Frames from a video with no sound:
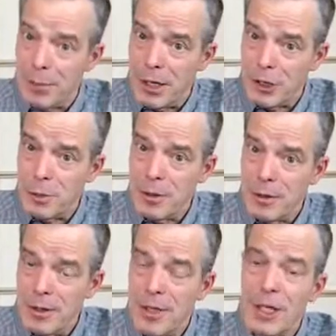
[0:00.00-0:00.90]
punishment
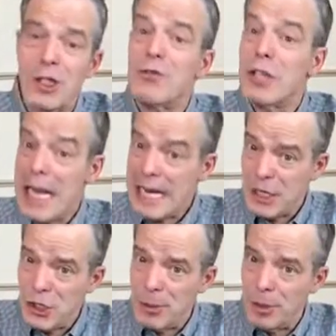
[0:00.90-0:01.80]
because you've
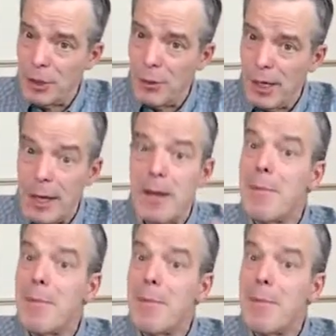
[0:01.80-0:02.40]
taken something away.